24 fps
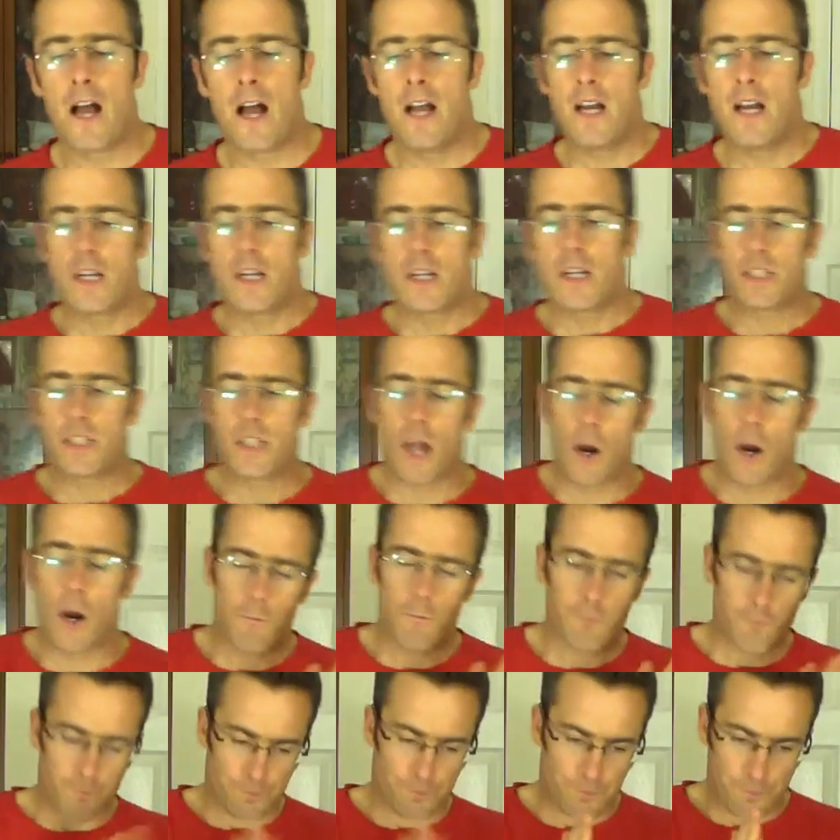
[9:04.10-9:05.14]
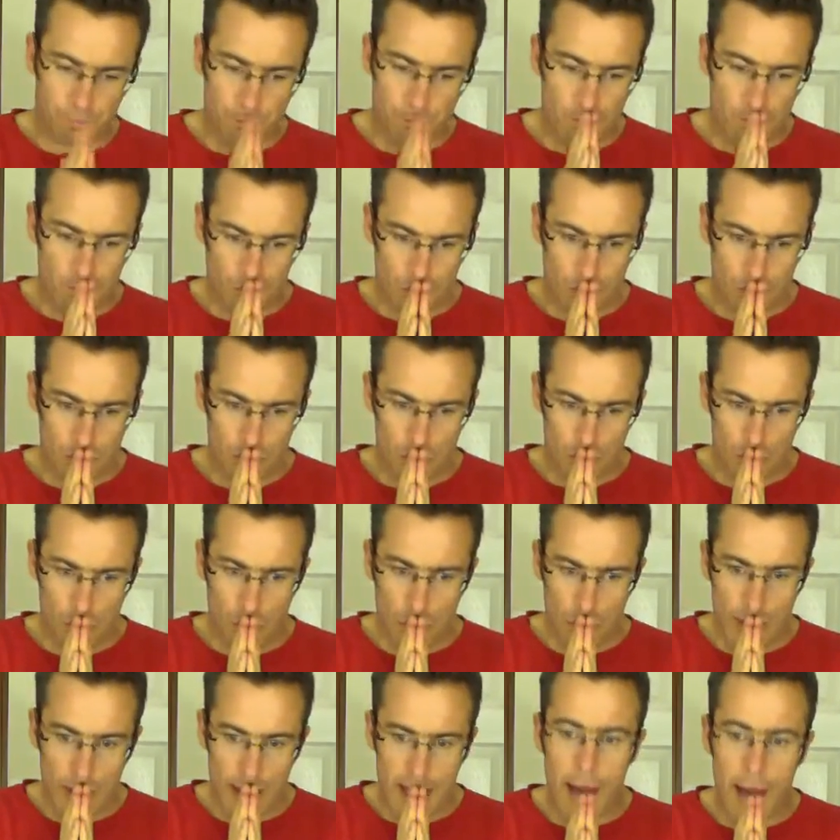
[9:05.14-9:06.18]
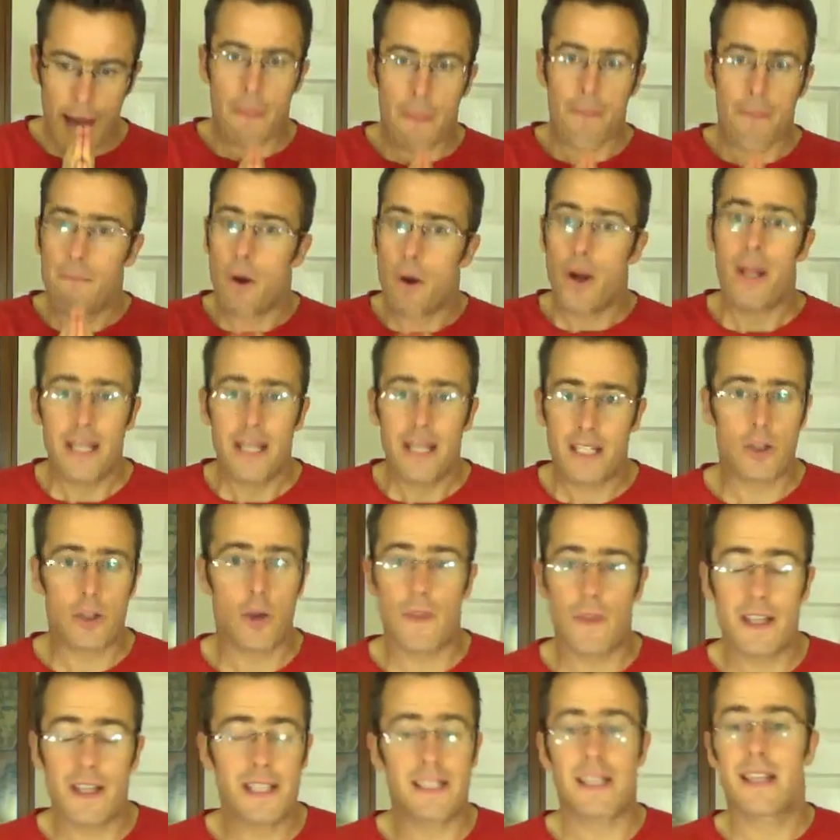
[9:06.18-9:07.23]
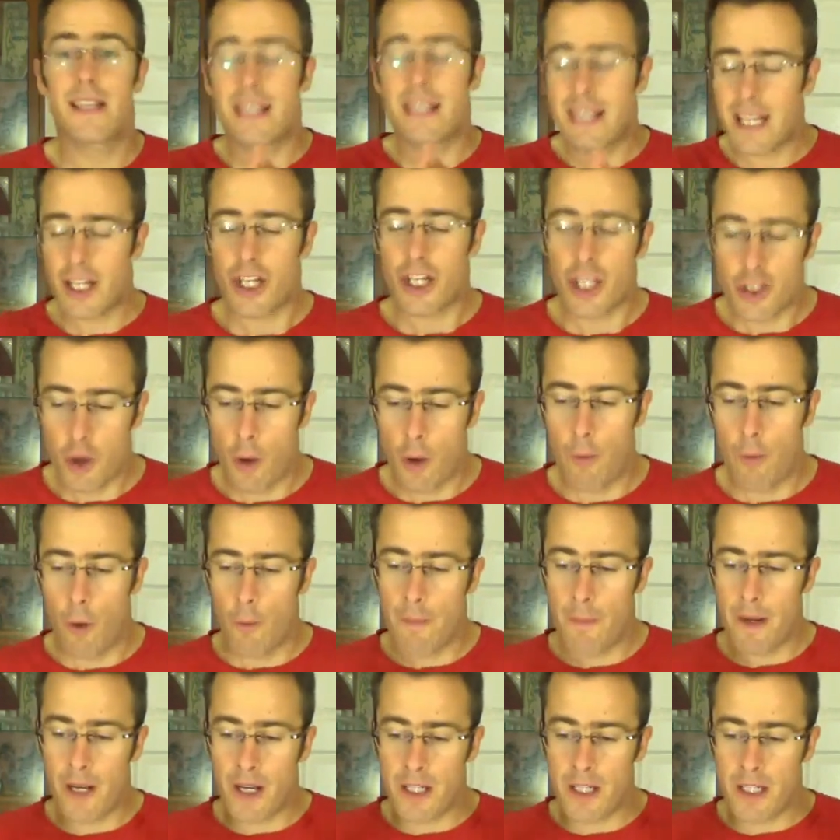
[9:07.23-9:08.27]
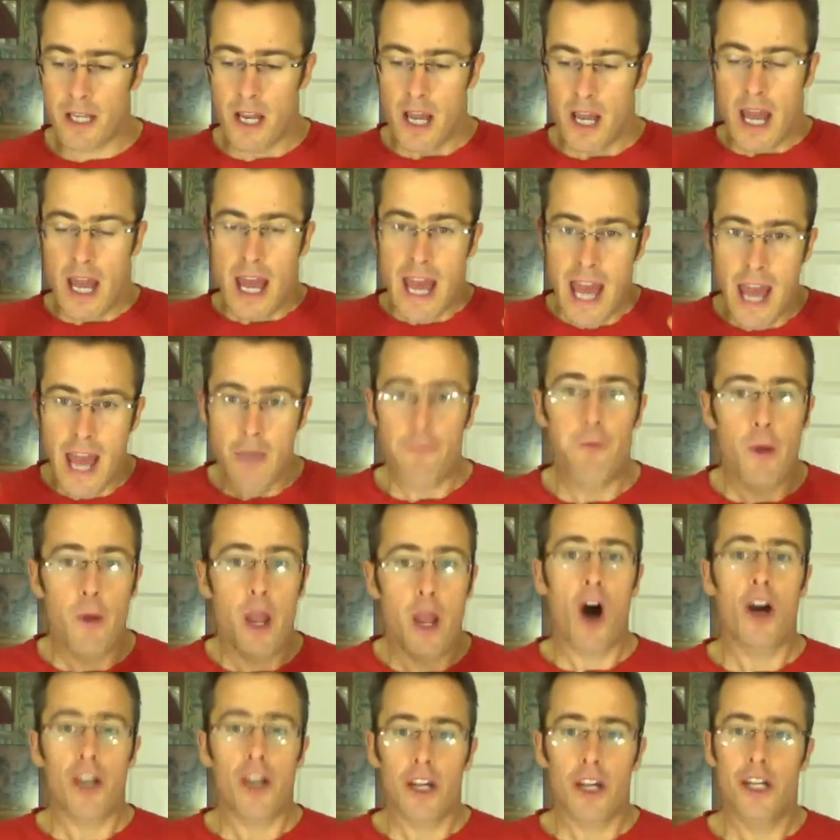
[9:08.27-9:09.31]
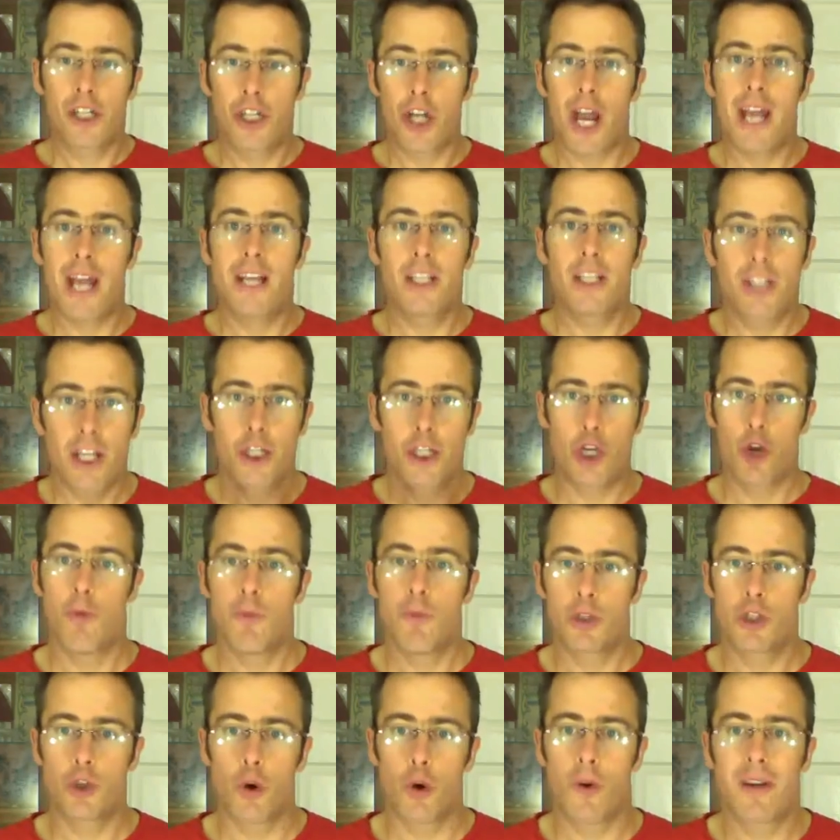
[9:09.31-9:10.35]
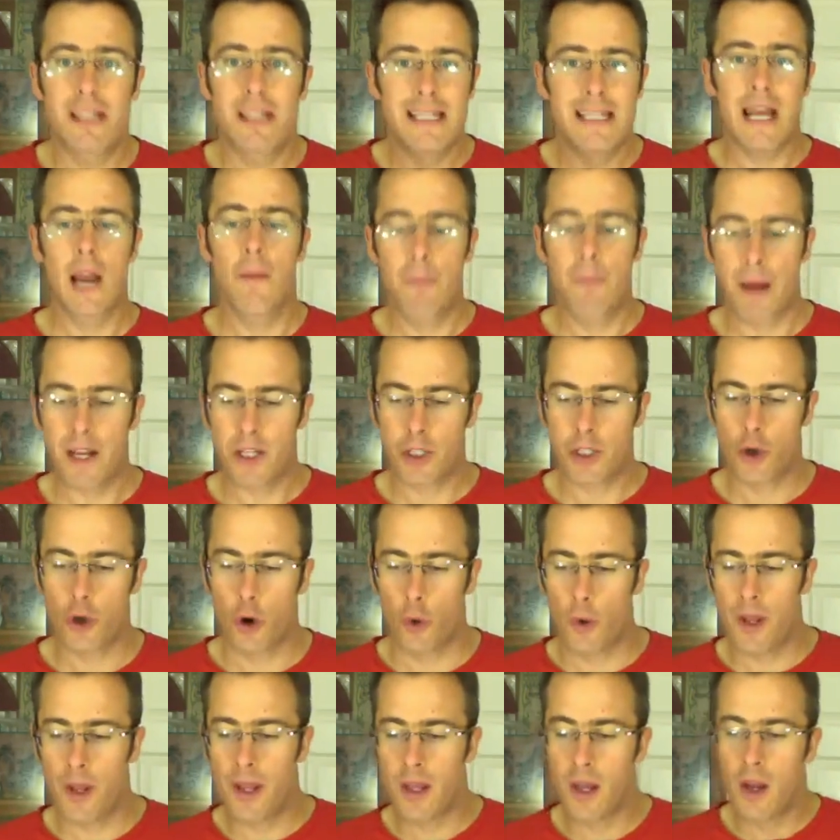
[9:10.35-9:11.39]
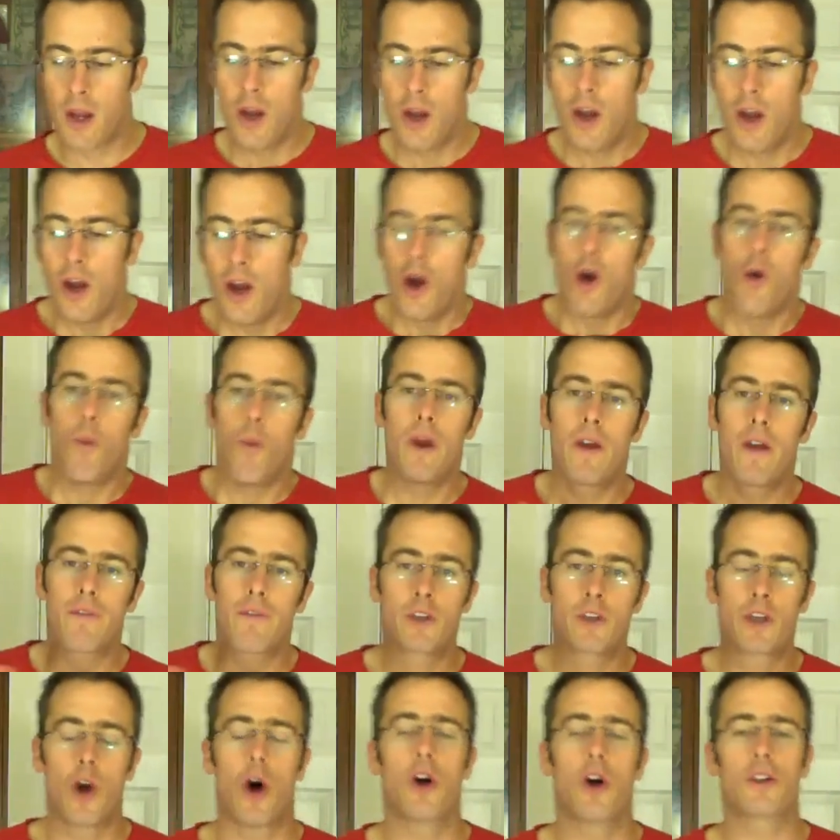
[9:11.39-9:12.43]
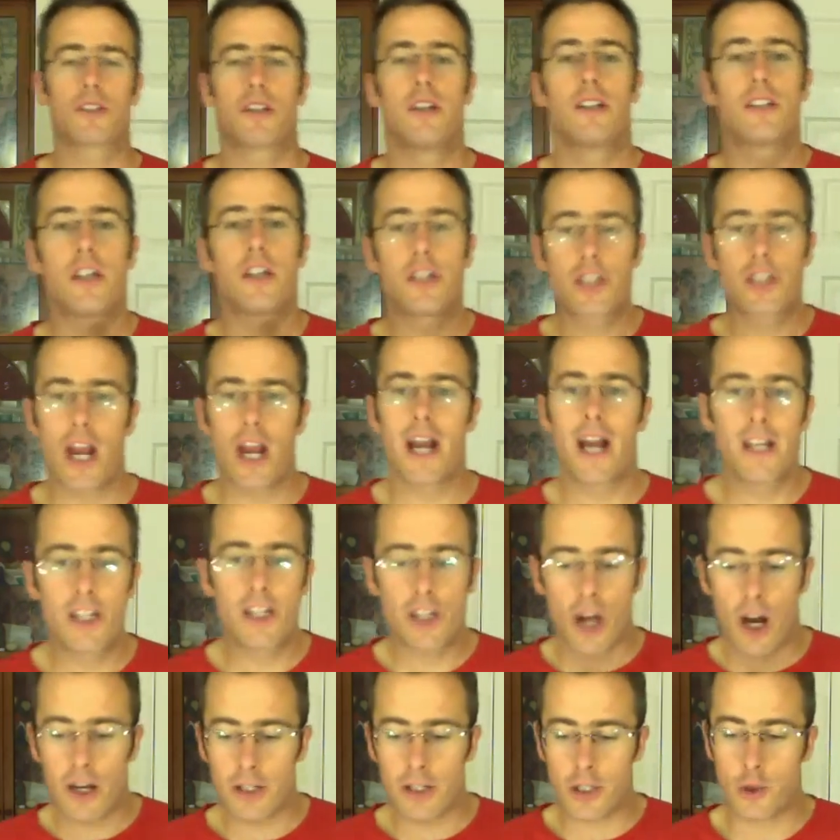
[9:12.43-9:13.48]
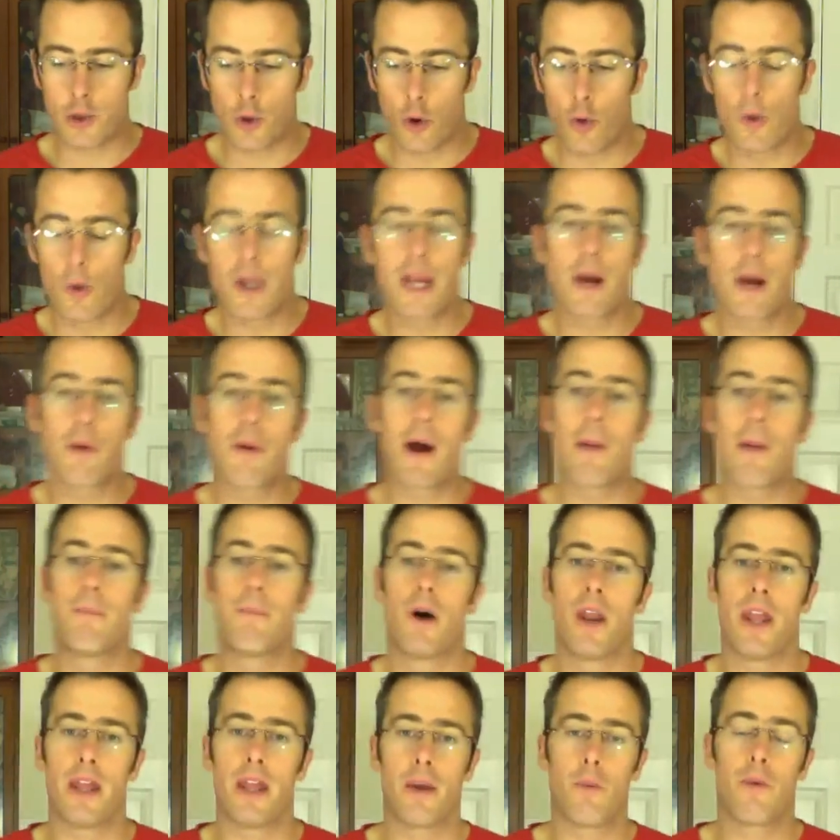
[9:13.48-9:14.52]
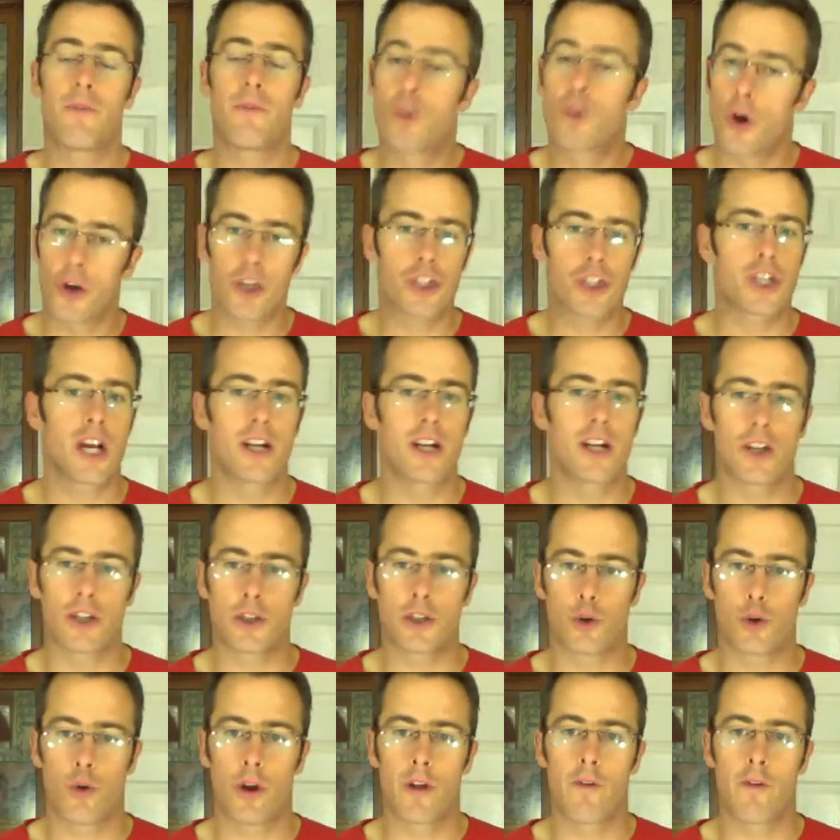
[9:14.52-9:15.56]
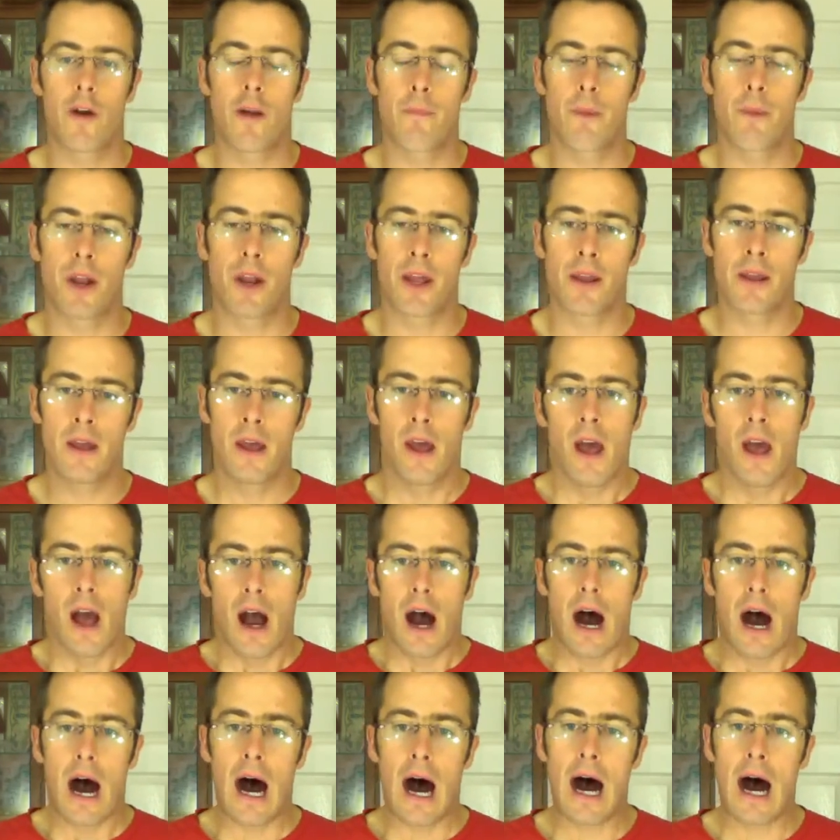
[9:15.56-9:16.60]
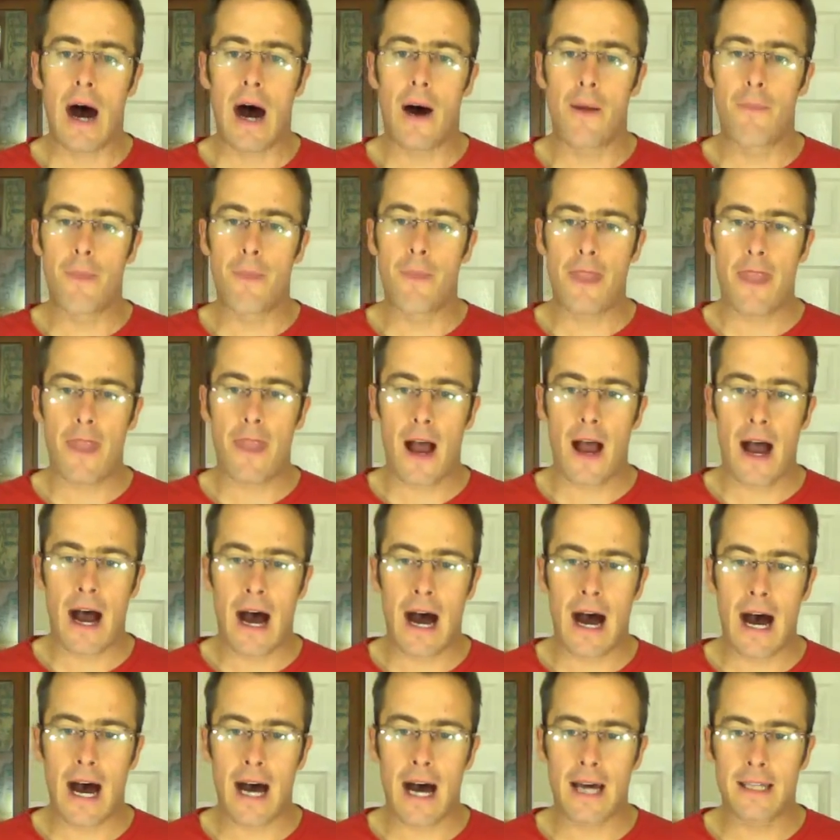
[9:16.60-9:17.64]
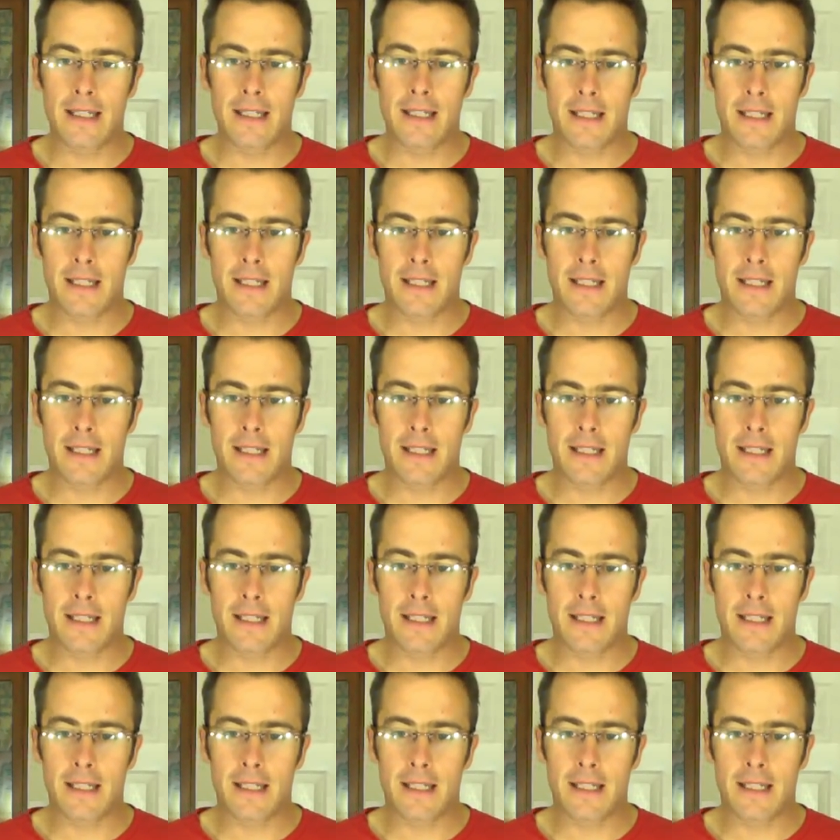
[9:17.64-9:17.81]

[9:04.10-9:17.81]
So yeah, money is this session is so important because if we are going to change this human story, to tell a better story, we have got to change our story around money. We've got to change our story around money. And